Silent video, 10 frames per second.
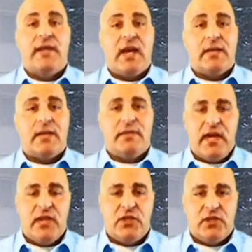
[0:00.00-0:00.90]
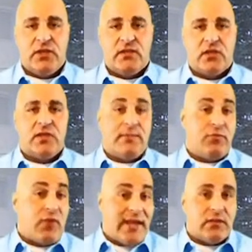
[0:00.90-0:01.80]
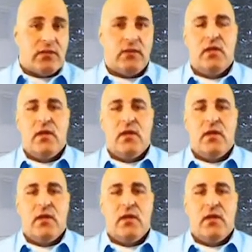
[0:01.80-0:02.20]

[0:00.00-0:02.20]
documentation, such as an appraisal,